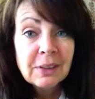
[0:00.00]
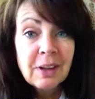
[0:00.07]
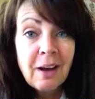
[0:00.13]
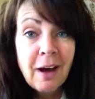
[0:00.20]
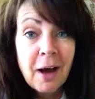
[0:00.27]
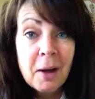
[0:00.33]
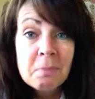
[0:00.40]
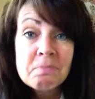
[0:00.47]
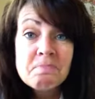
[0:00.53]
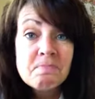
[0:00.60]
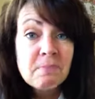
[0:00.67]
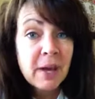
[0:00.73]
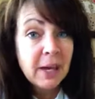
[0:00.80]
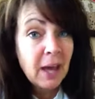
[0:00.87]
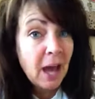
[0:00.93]

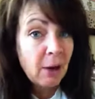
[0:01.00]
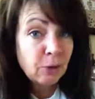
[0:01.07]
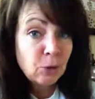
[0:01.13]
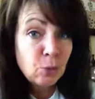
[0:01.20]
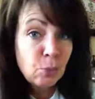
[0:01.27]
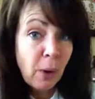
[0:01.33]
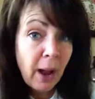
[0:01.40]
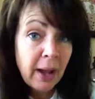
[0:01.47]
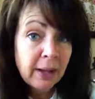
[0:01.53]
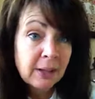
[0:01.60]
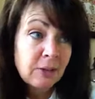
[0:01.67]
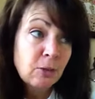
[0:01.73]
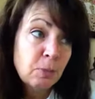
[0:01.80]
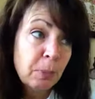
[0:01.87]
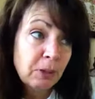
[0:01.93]
by how you
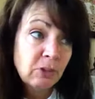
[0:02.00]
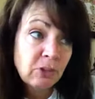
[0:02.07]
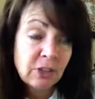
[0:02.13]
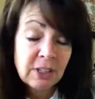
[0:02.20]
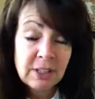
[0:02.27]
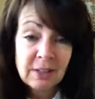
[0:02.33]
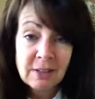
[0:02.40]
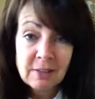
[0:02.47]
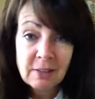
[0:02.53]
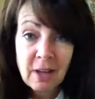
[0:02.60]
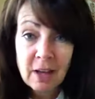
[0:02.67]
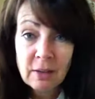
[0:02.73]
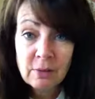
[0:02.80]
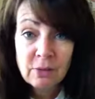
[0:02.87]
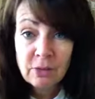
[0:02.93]
write, especially in this
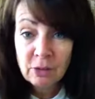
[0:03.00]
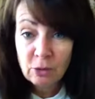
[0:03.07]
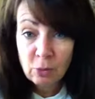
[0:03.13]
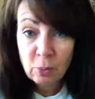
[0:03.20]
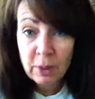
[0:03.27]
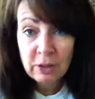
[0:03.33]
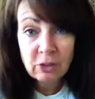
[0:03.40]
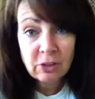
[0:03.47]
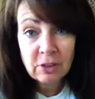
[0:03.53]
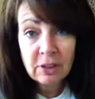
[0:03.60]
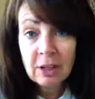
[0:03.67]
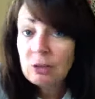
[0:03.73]
kind of situation.